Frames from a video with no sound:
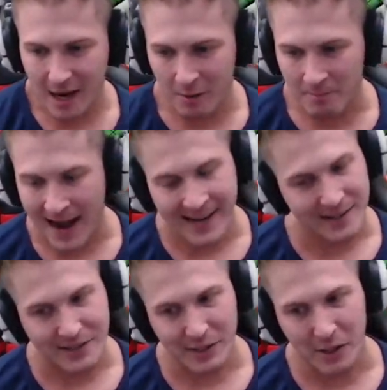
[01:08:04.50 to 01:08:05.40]
don't mind
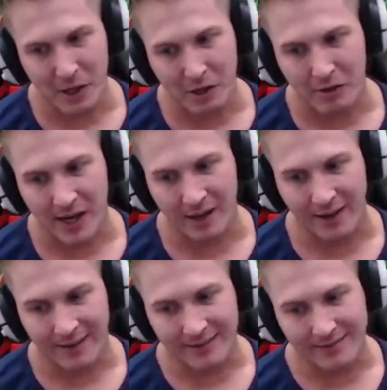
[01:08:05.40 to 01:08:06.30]
a solo
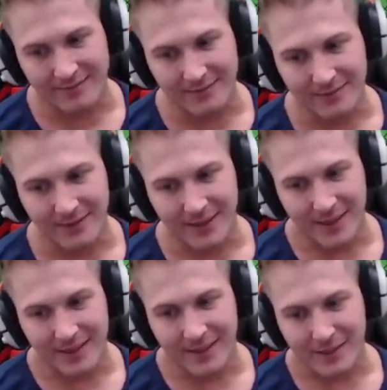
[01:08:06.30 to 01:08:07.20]
Krillin.
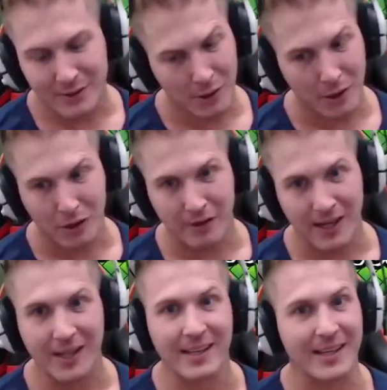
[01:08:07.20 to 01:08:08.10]
Solo
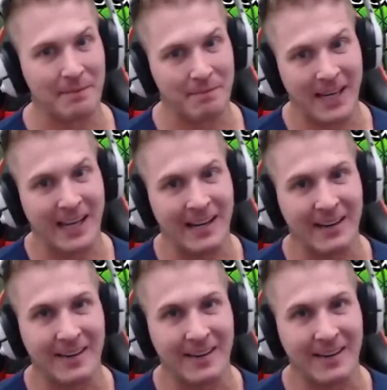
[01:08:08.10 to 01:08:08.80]
Krillin can mean